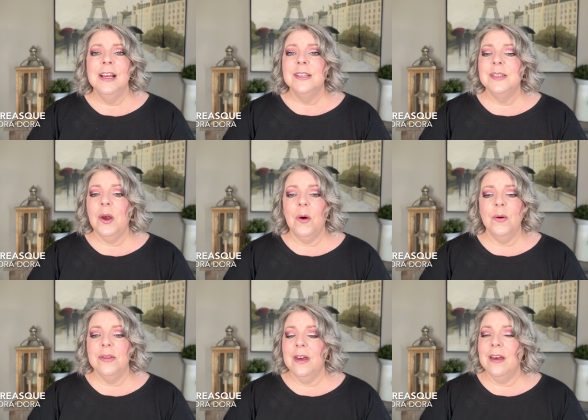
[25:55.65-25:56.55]
So
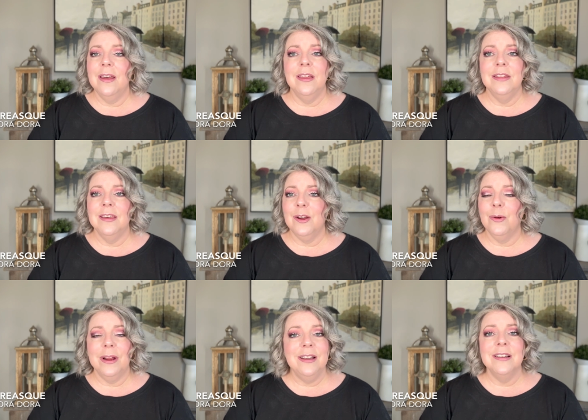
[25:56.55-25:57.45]
the, the
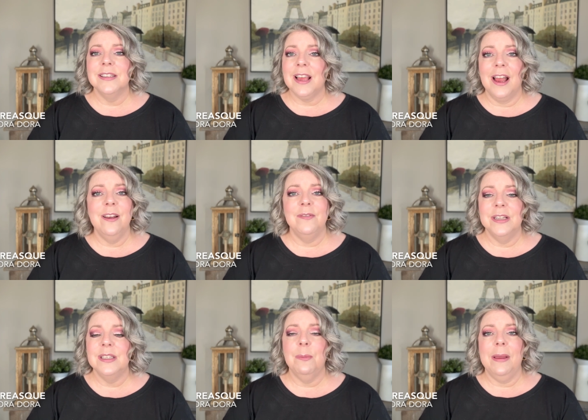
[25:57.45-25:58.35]
greenness kind of
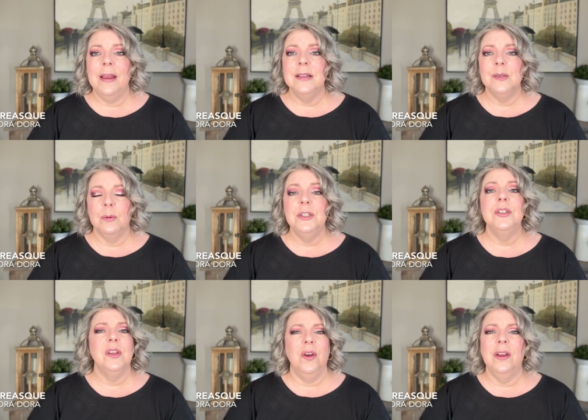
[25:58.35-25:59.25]
dissipates, which
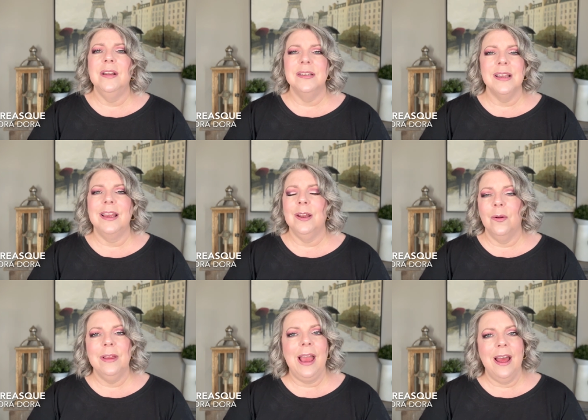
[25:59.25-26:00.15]
is good because I can
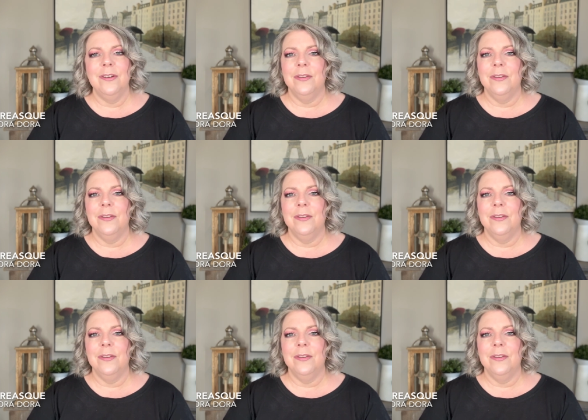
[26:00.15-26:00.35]
only handle